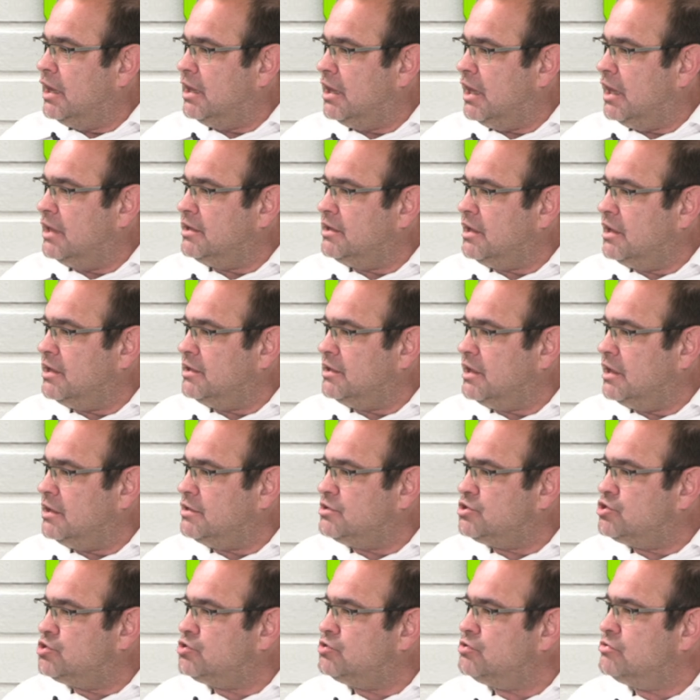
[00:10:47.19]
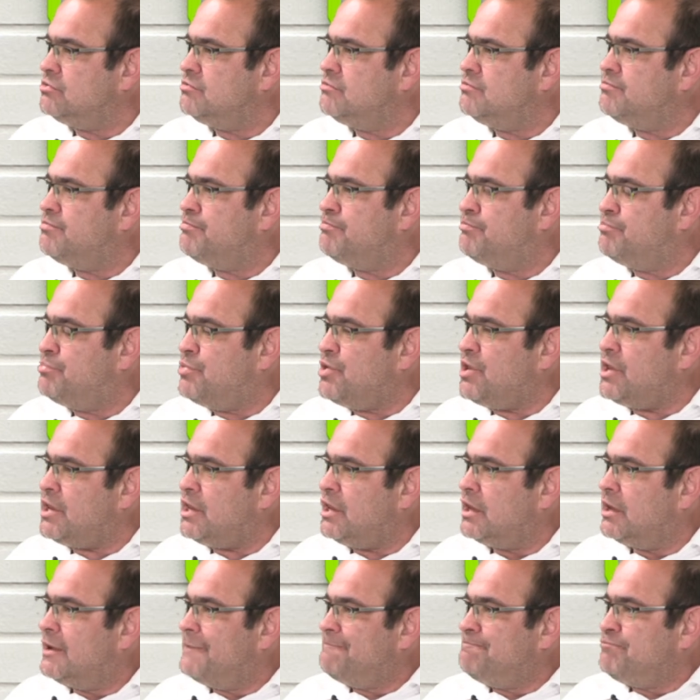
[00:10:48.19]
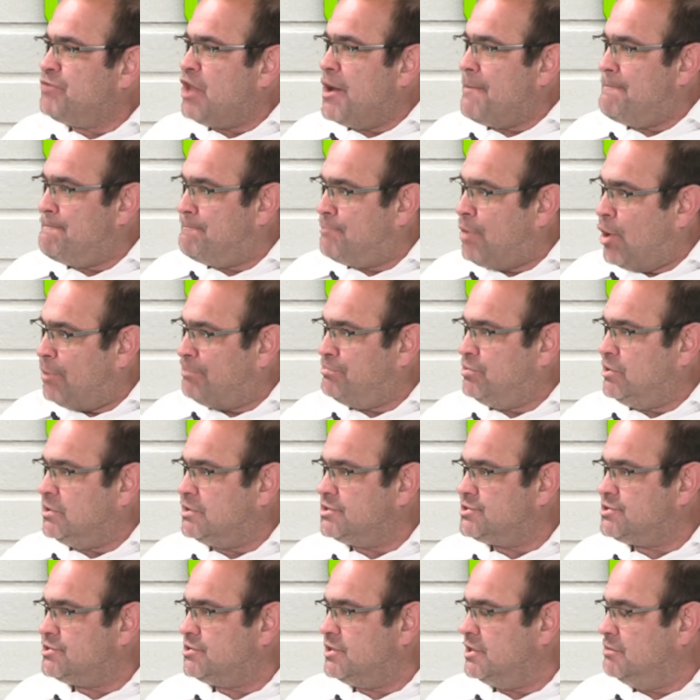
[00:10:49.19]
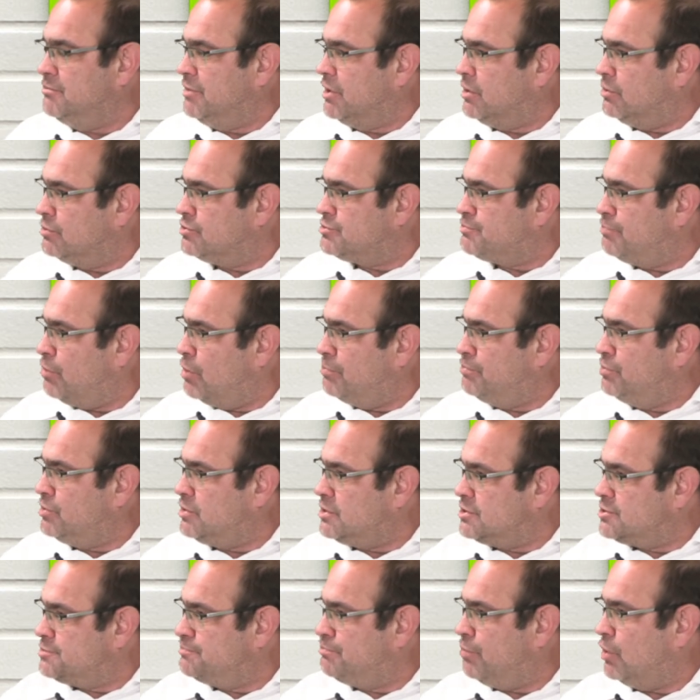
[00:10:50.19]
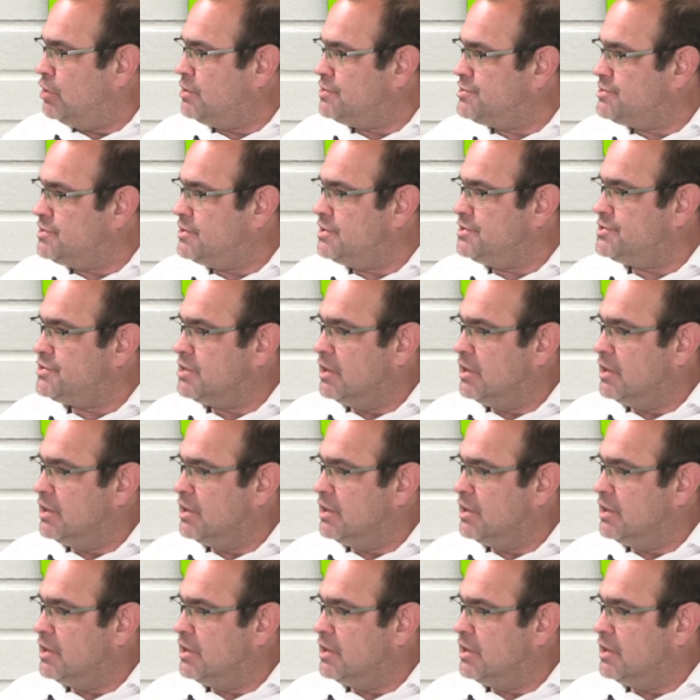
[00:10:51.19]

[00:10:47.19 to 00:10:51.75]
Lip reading: It shouldn't be a populist thing, because populist policies